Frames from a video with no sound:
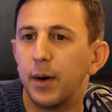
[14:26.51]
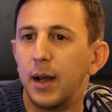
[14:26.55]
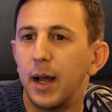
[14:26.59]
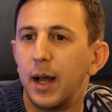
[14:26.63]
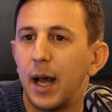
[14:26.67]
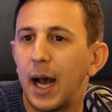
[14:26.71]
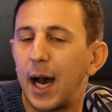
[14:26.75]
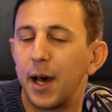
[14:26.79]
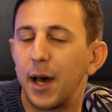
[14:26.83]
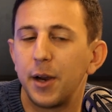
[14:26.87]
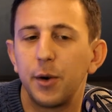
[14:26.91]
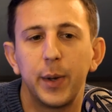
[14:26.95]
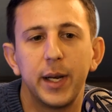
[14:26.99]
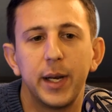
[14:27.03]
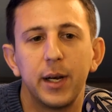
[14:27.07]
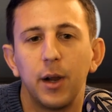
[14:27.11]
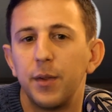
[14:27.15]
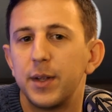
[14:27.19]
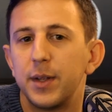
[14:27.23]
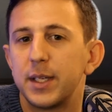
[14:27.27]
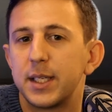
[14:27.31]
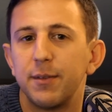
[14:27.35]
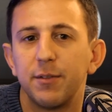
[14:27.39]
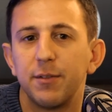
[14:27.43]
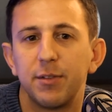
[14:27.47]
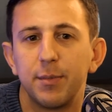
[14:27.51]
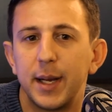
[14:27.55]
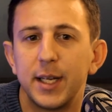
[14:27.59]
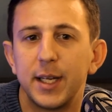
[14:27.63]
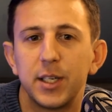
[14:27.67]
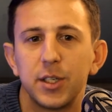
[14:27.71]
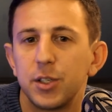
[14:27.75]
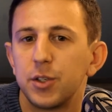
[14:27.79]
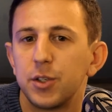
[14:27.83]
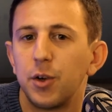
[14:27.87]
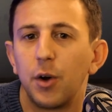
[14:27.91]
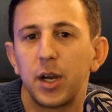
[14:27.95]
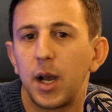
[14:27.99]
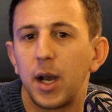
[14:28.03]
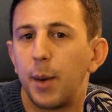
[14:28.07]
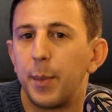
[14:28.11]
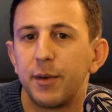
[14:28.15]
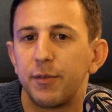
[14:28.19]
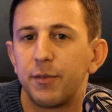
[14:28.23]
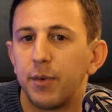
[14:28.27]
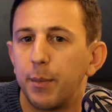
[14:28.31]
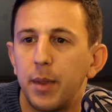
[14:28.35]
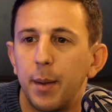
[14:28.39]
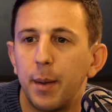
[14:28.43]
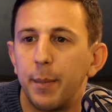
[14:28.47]
How do mm -hmm. we mm-hmm. know this information is not coming
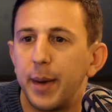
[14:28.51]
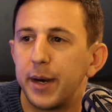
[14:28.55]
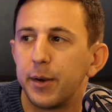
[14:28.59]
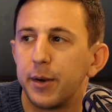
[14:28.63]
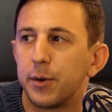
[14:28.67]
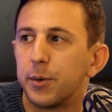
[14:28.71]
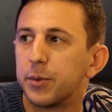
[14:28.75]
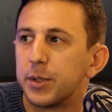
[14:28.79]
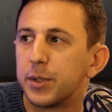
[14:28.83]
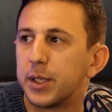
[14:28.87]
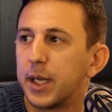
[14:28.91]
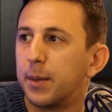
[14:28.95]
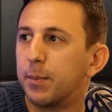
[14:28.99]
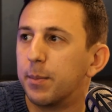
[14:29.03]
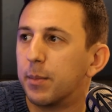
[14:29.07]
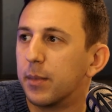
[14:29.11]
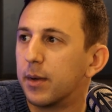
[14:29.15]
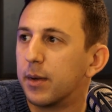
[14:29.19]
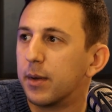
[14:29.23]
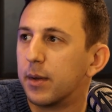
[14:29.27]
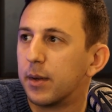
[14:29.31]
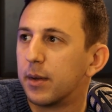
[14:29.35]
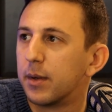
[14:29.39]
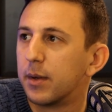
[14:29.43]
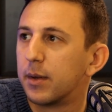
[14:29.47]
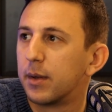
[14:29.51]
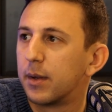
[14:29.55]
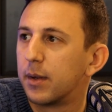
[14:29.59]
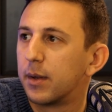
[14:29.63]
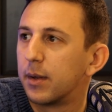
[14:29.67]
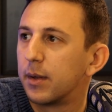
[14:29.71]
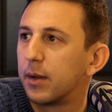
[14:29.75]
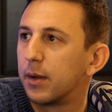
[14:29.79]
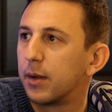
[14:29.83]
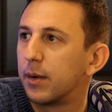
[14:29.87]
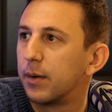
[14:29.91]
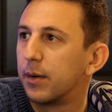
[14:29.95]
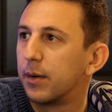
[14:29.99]
from the medical team? We don't. I'm just